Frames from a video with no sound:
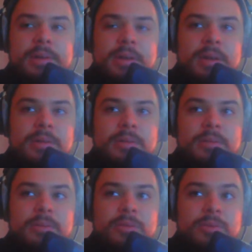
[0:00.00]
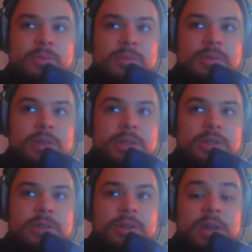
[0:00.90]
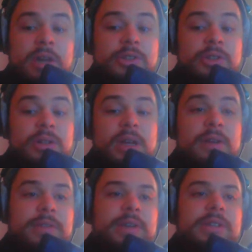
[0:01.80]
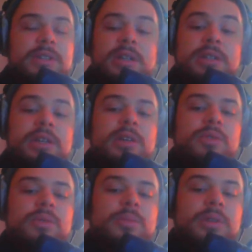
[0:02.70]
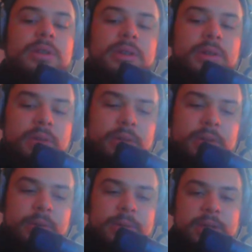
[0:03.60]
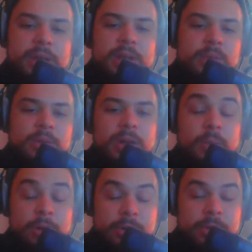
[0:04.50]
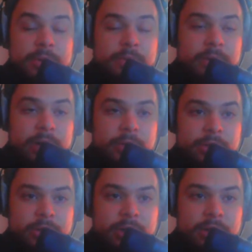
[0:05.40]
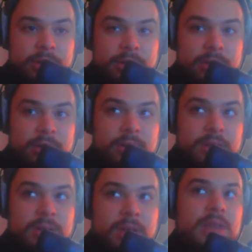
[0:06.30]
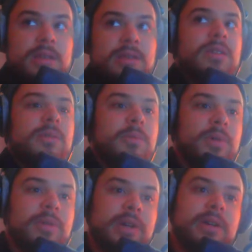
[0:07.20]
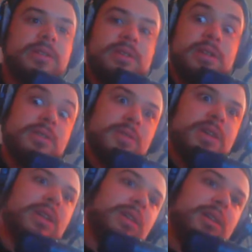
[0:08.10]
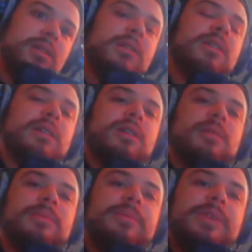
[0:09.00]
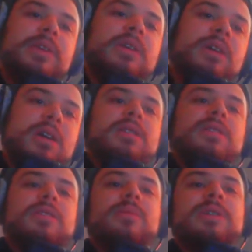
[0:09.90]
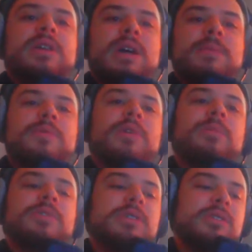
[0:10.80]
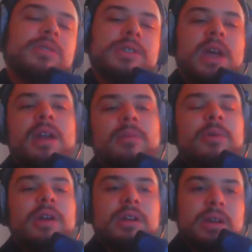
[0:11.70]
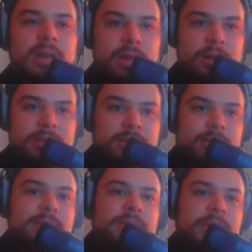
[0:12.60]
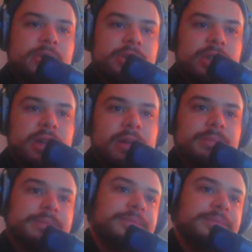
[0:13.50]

I don't necessarily. I should have like a set schedule, but there will be days where I work 24 hours straight, and then sleep 12 hours, and then do that again. And then there will be times where I'm just so scatterbrained I can't figure shit out.